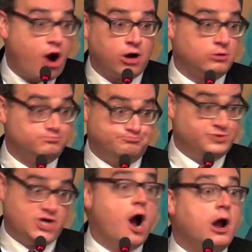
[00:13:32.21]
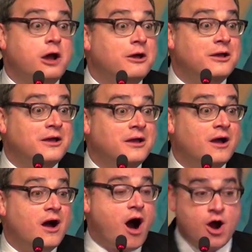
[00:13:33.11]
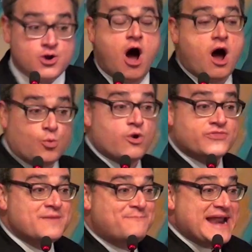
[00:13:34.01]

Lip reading: are junk, are not worth it.